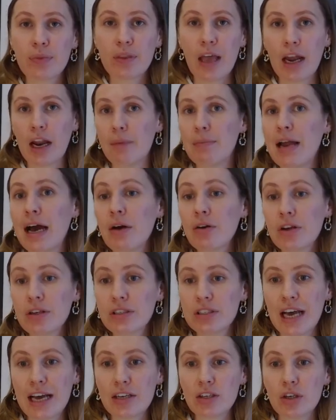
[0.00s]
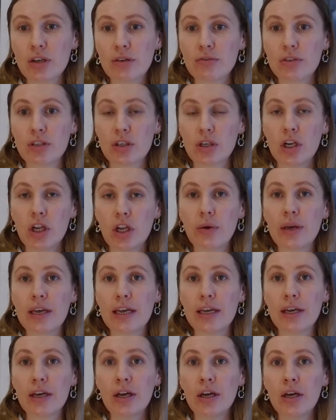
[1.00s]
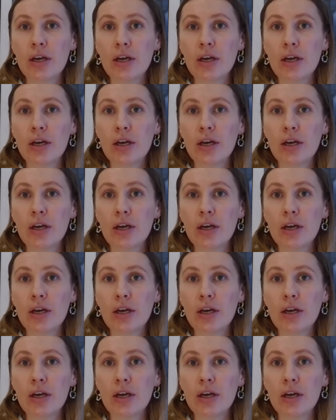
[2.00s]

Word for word: And I'm now going to hand over to Louis,